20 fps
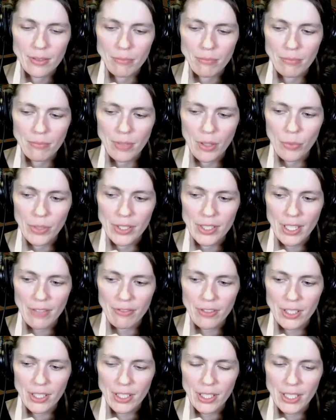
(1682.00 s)
But we
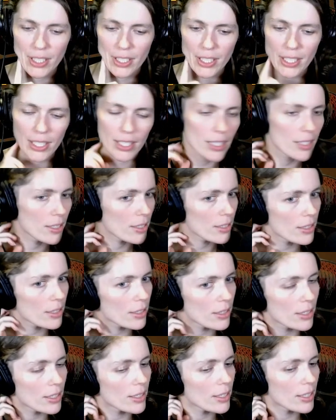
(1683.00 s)
definitely need
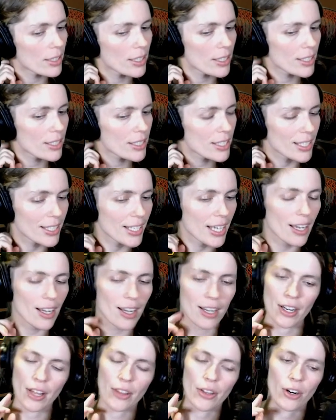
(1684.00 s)
to get
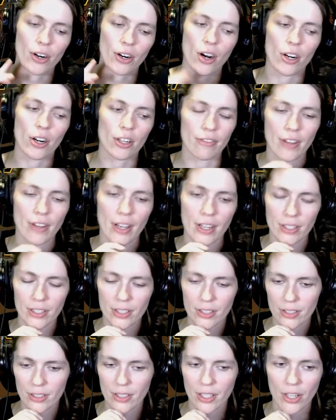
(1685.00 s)
another
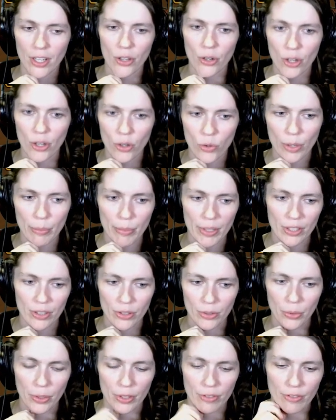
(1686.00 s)
artifact, another equipment in
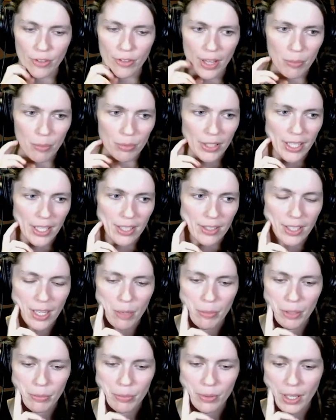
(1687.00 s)
order for that plan to come
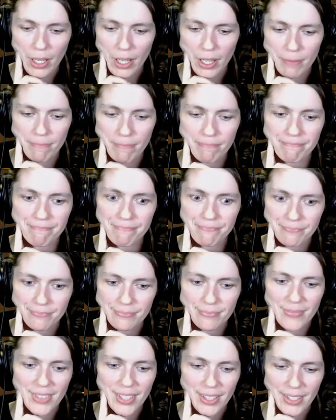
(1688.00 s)
into play.
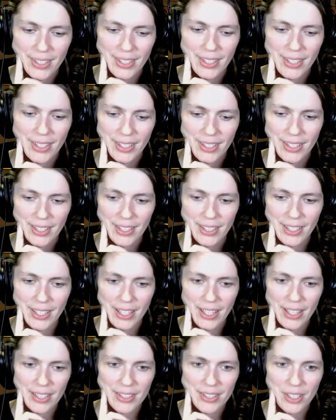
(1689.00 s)
Yeah,
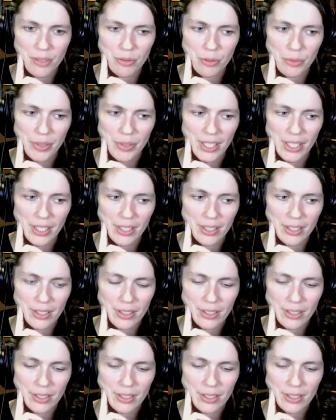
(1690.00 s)
that's not what we need.